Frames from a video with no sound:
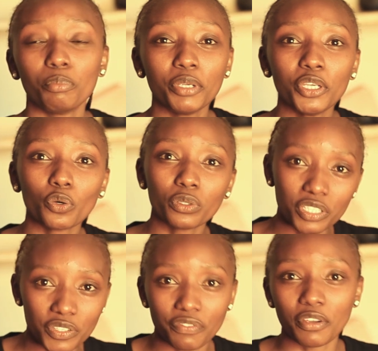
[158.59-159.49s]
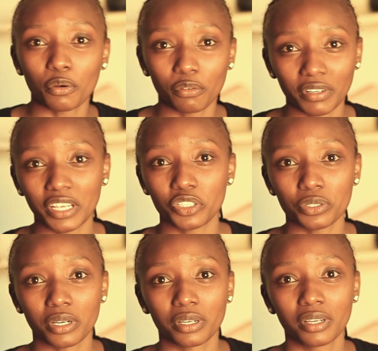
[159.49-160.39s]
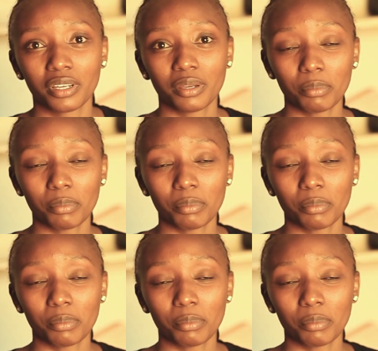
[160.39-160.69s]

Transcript: beyond the sphere of Nigeria.